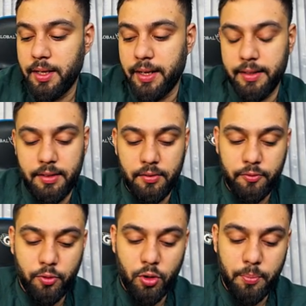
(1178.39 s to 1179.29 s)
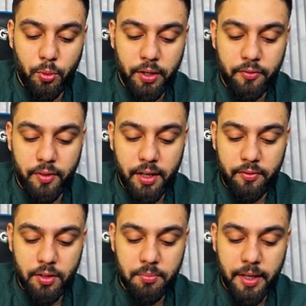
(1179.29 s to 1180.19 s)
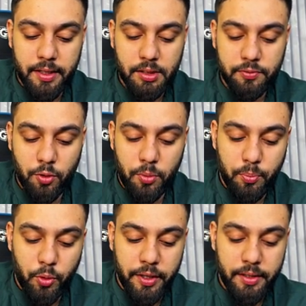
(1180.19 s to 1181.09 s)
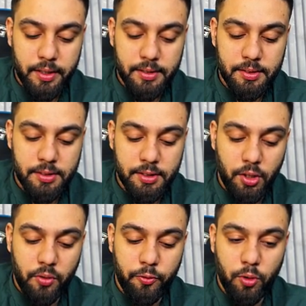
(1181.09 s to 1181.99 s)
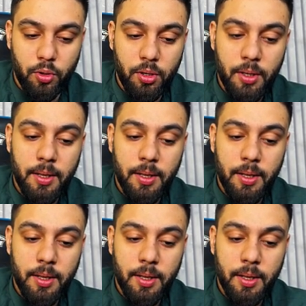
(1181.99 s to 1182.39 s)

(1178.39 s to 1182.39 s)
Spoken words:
and then 4.51 minus 4.04.